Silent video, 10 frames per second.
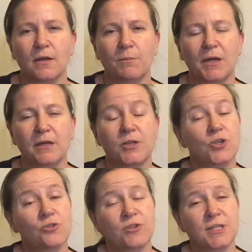My
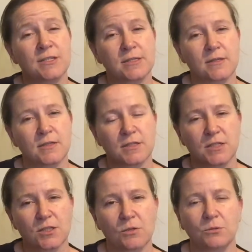children had started
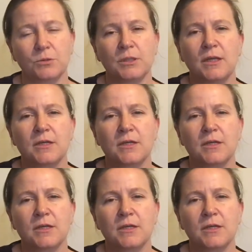school,